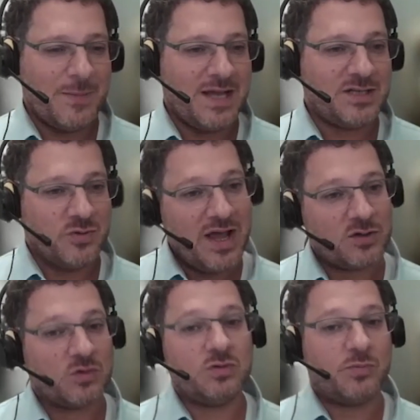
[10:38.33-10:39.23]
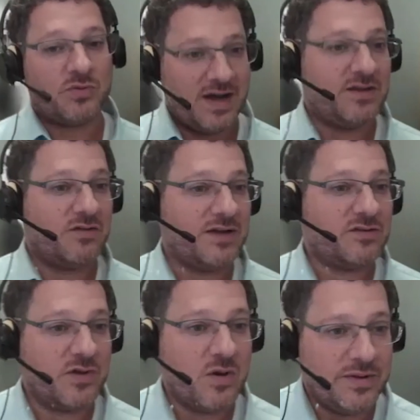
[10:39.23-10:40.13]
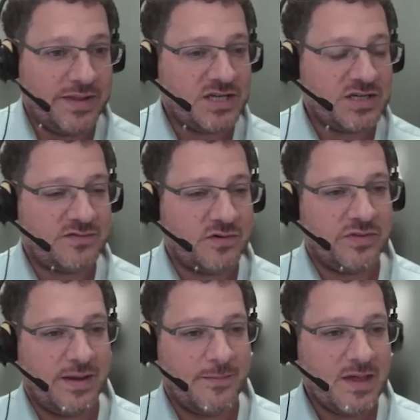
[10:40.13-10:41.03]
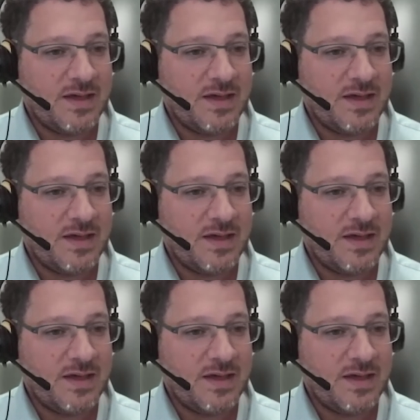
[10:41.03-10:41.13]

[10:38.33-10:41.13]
end to end, or to provide the right recommendation for them.